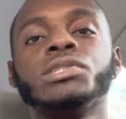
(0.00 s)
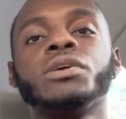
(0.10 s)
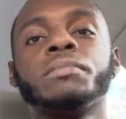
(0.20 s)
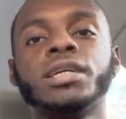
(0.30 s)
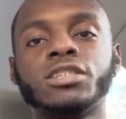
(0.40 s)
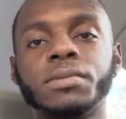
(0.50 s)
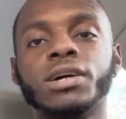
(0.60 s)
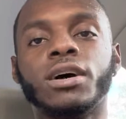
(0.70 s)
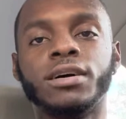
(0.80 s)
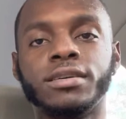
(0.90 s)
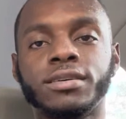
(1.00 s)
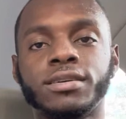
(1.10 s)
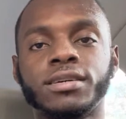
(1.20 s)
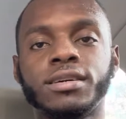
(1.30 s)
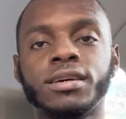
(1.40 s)
you are meant to be hard.
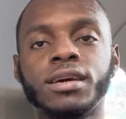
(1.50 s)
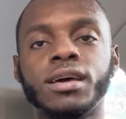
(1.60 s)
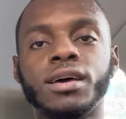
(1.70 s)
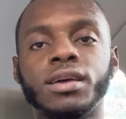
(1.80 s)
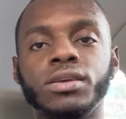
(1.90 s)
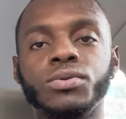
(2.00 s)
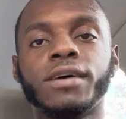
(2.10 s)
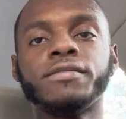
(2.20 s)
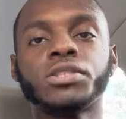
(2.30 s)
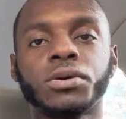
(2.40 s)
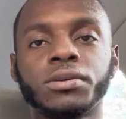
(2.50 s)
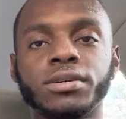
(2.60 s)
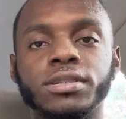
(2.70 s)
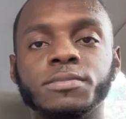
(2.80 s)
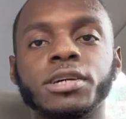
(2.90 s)
You have
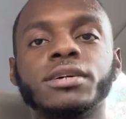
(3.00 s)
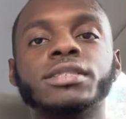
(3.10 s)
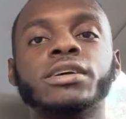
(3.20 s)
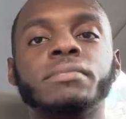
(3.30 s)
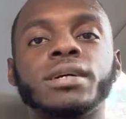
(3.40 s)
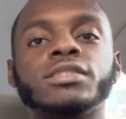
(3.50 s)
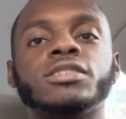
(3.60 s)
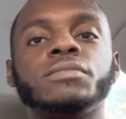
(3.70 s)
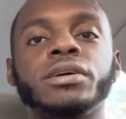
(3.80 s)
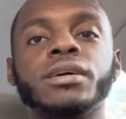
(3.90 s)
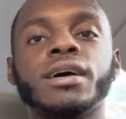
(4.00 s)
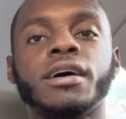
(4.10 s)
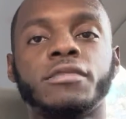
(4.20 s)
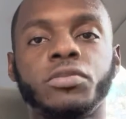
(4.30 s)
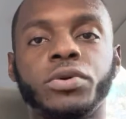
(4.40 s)
shoulders because they're meant to bring a
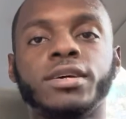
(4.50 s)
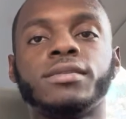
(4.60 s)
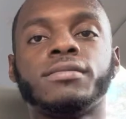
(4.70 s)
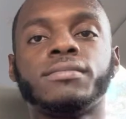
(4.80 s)
heavy weight.